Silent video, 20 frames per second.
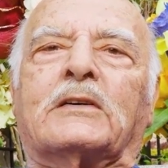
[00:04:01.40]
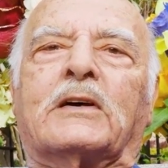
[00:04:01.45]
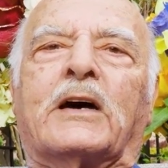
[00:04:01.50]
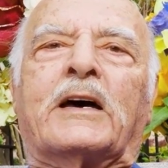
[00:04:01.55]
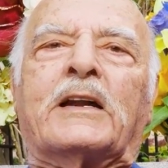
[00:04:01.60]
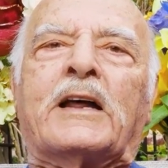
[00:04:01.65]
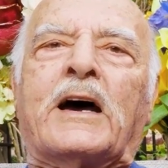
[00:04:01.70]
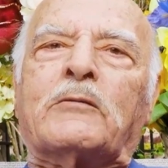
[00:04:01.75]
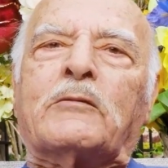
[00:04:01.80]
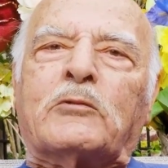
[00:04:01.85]

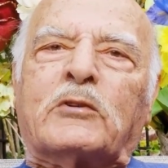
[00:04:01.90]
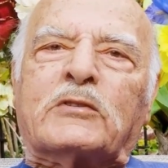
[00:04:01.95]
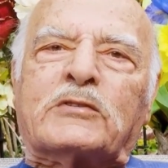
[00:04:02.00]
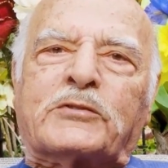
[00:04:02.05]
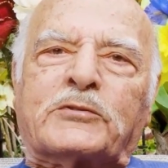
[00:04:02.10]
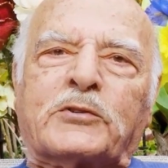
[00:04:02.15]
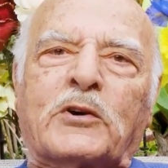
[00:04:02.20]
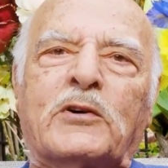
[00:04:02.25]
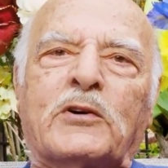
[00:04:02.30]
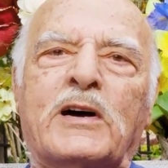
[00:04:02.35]
and I was
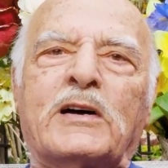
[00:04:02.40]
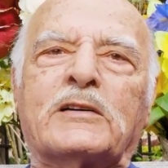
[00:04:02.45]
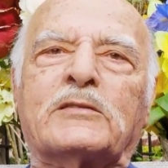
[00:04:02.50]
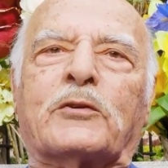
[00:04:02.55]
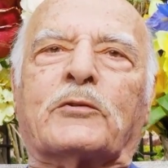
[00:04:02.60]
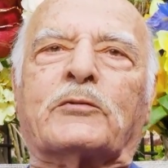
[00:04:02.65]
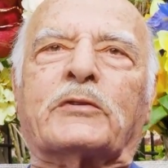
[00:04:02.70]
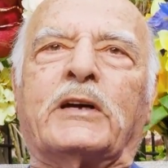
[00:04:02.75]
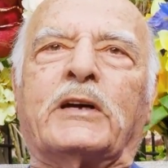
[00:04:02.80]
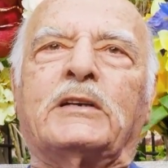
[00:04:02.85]
so
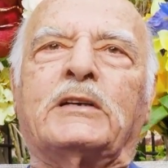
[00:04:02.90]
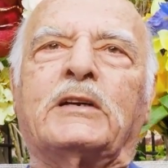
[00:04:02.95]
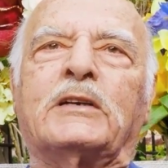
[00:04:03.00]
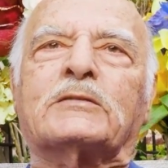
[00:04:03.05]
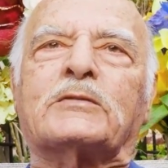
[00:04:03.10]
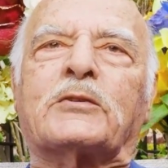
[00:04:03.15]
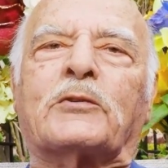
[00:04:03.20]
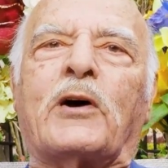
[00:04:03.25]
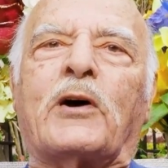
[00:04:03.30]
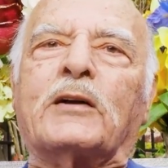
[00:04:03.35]
hungry.
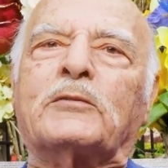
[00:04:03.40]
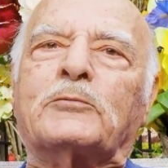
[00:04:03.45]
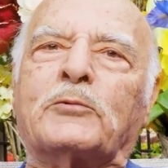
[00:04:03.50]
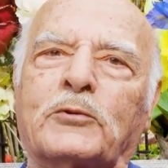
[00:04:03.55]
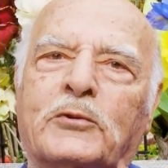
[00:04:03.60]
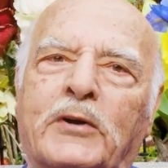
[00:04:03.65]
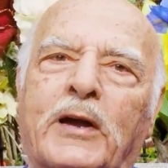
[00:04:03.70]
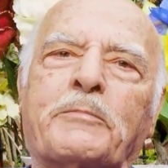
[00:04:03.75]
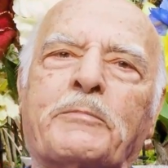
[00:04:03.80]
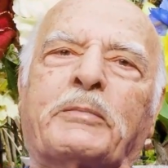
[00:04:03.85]
So I
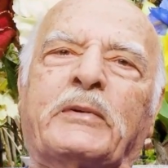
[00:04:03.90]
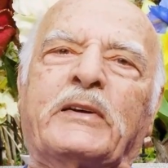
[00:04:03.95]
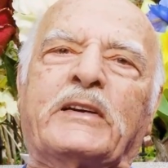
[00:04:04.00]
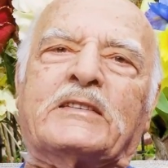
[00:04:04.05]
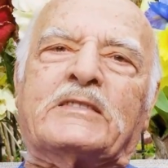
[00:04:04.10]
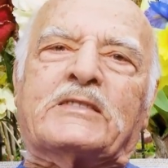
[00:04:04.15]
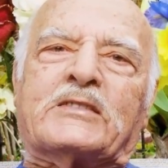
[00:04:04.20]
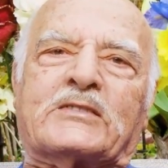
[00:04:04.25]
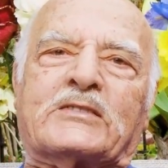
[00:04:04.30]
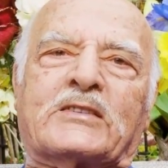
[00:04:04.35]
took a
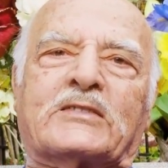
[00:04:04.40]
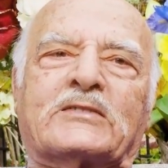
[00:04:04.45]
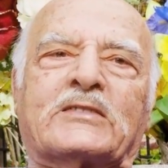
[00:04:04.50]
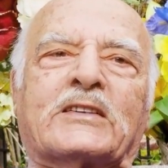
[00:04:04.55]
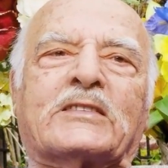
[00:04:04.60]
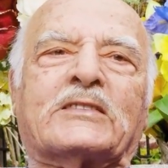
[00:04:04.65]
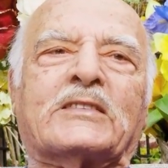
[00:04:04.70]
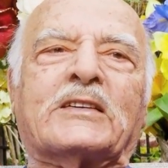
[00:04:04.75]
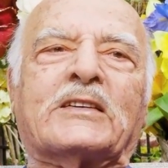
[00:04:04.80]
piece,